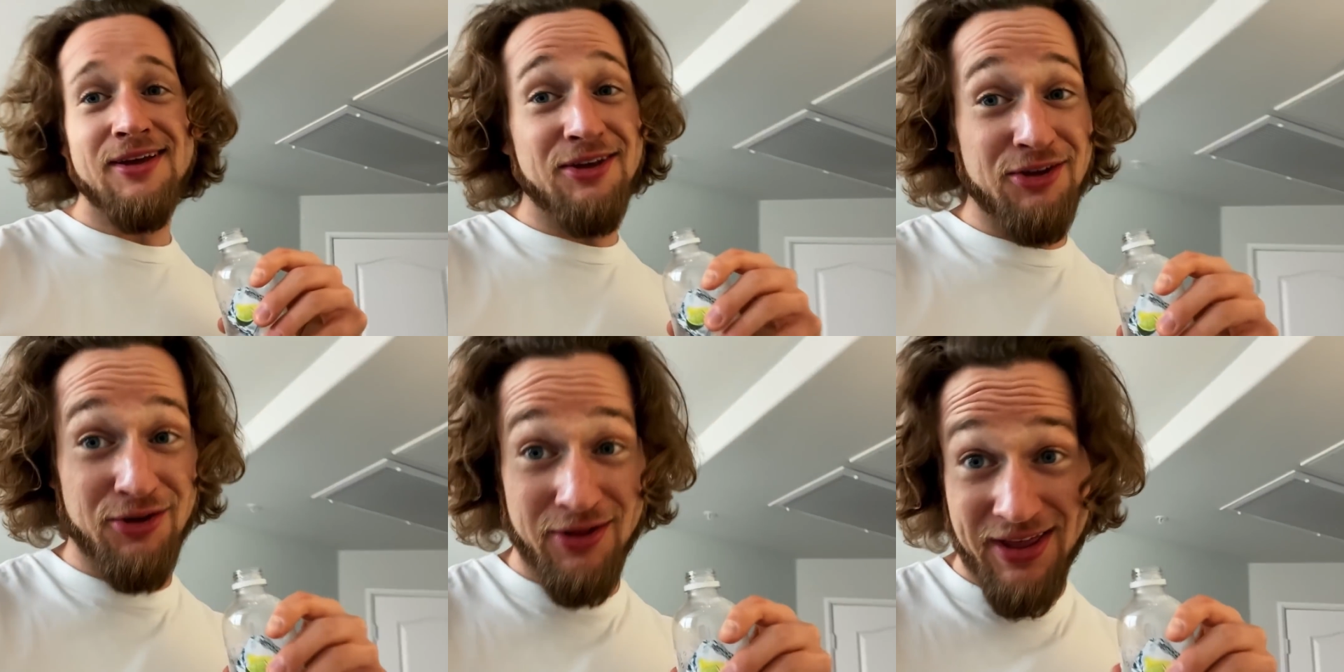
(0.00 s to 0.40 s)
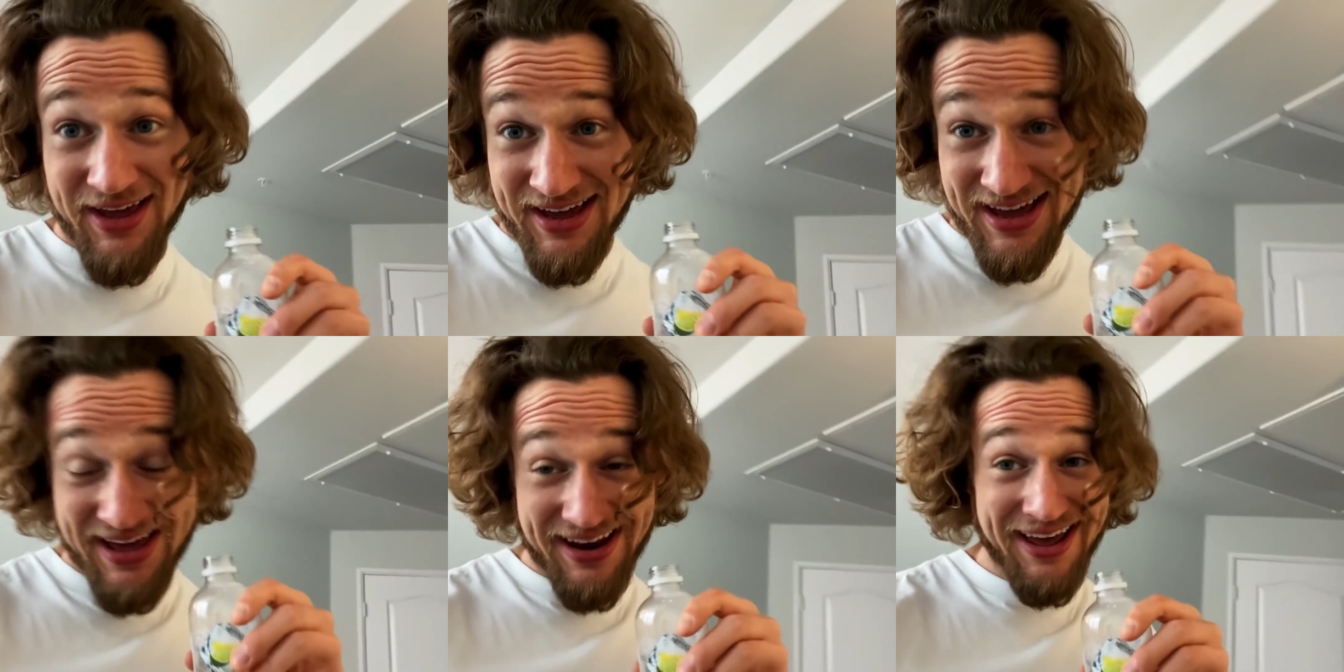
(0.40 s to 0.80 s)
Yeah,
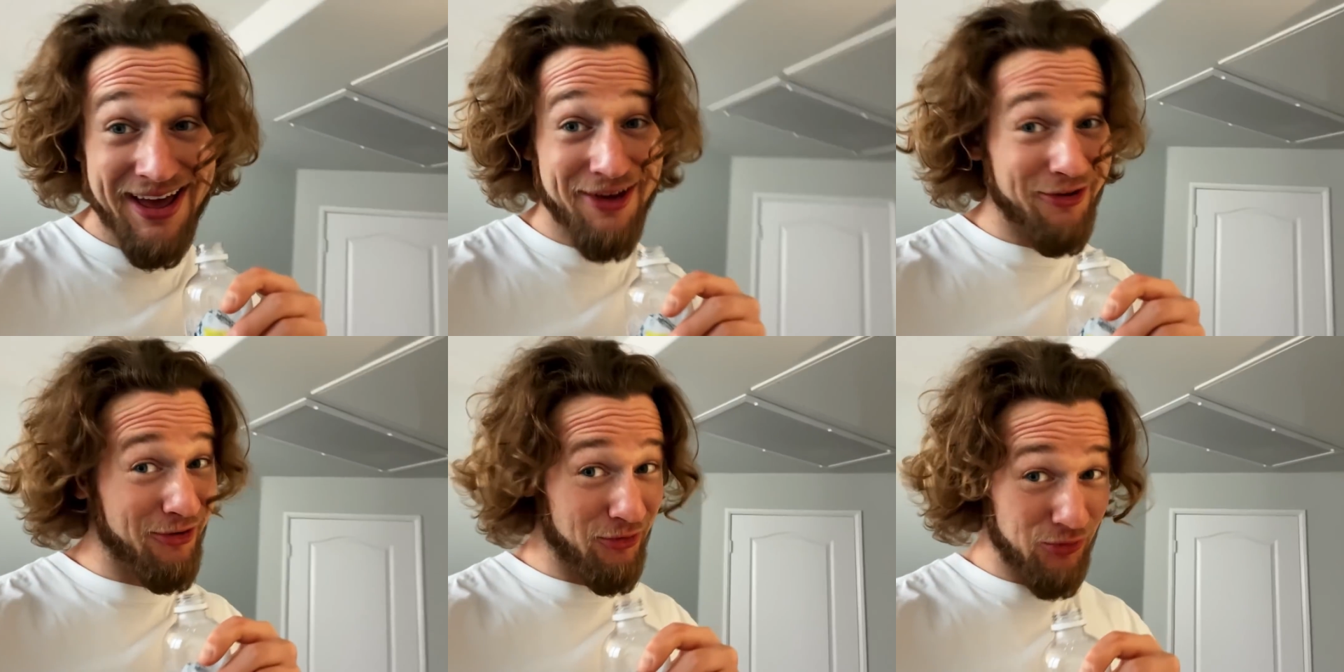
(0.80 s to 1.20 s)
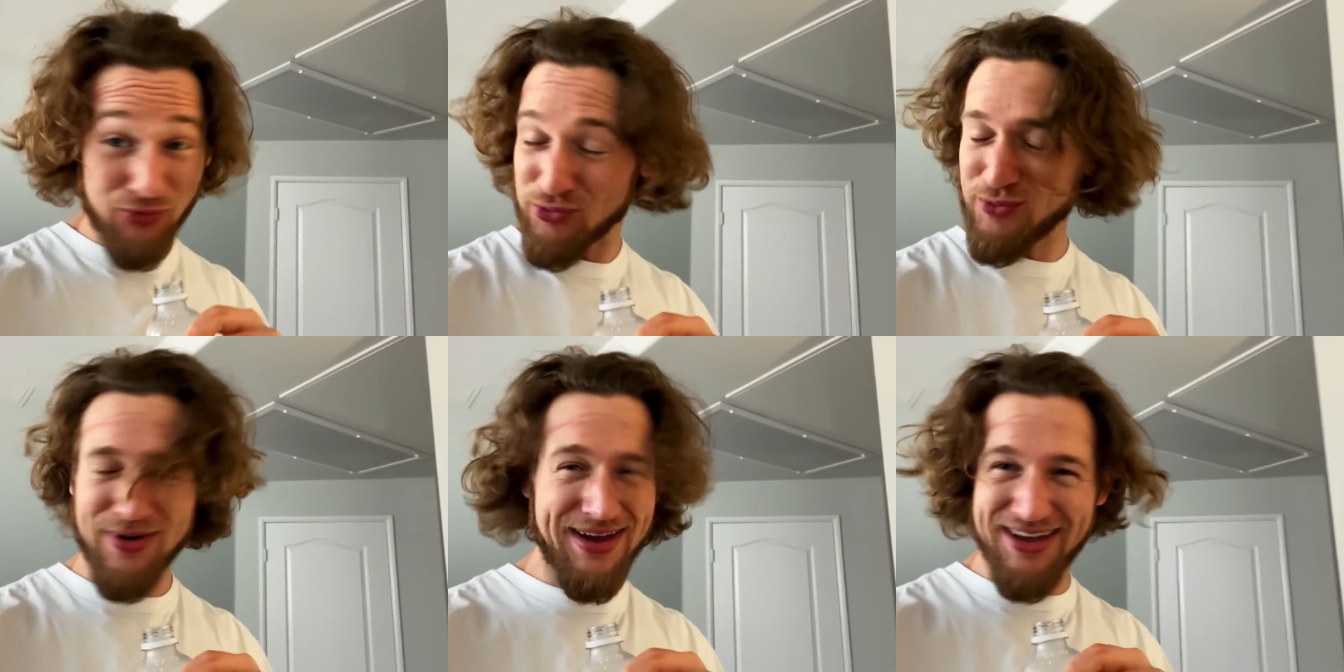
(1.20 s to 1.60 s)
that hat I had on
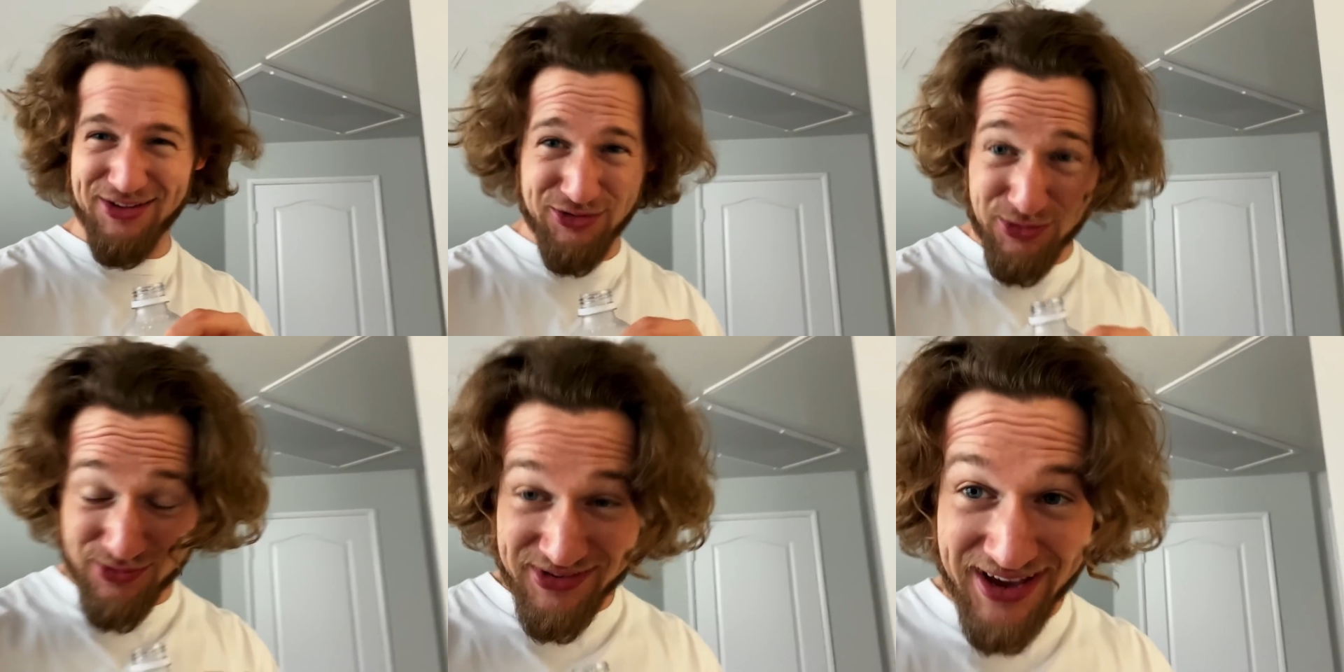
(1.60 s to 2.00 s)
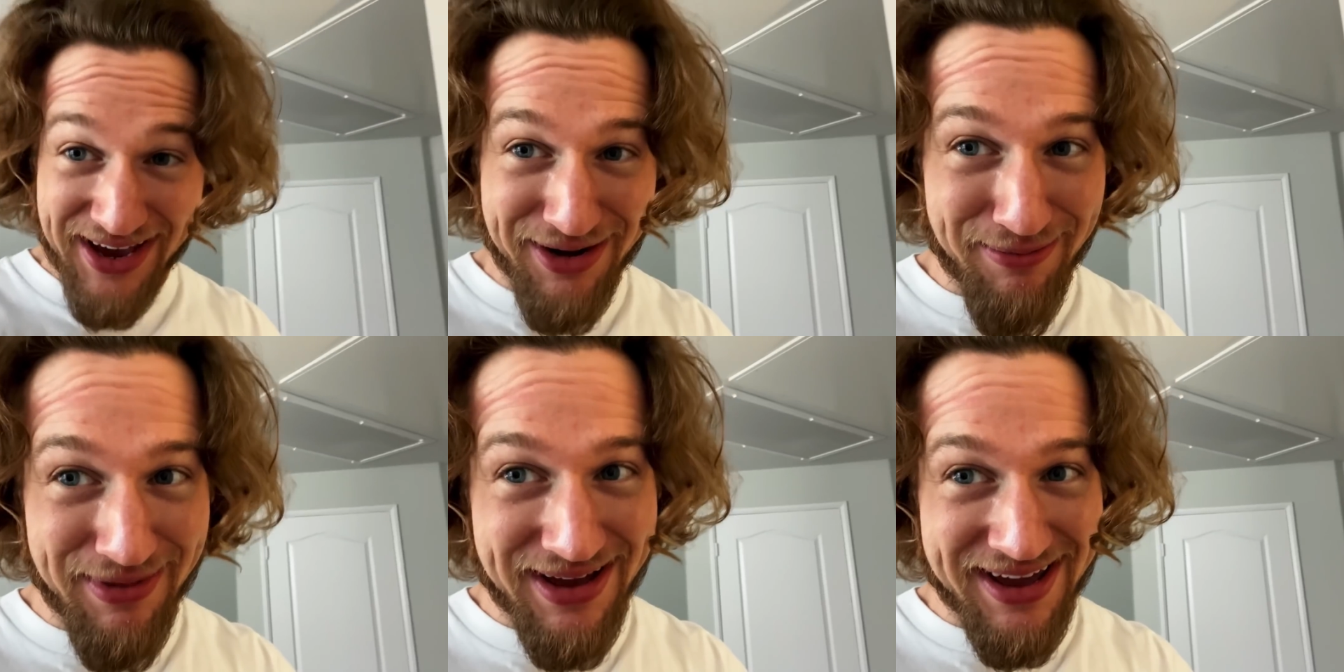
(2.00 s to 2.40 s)
was way too
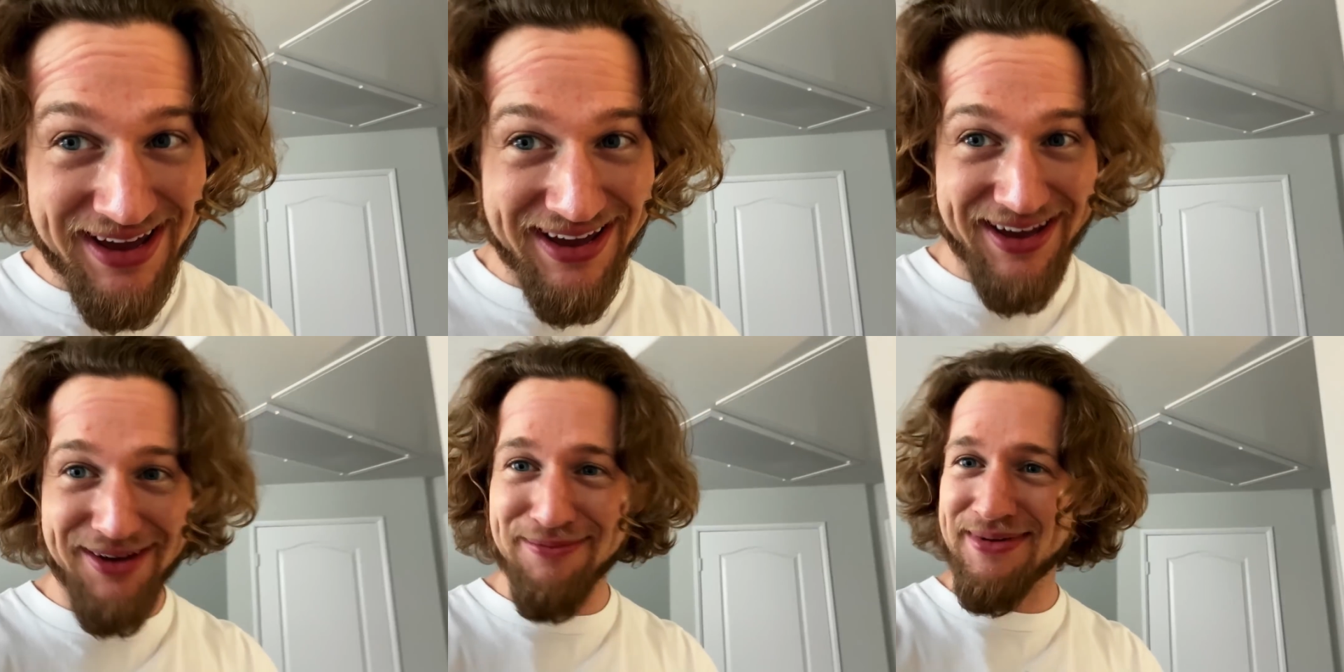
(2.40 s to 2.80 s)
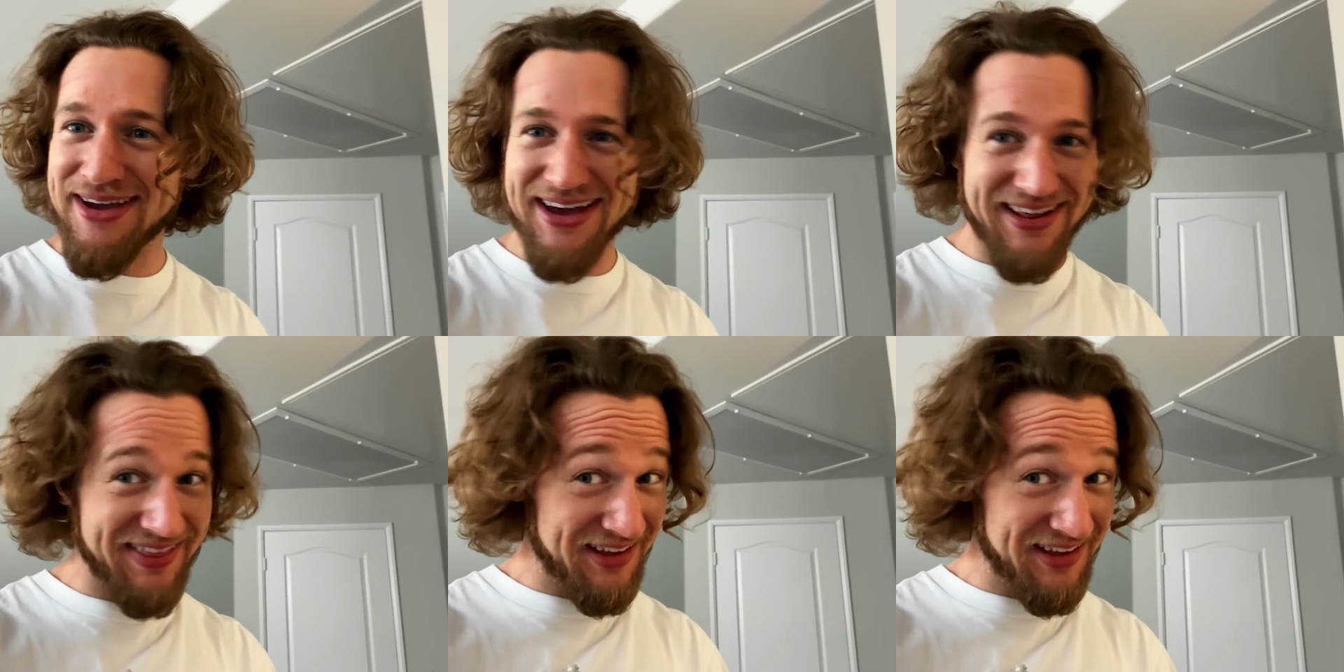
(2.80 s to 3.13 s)
tight on my head, man.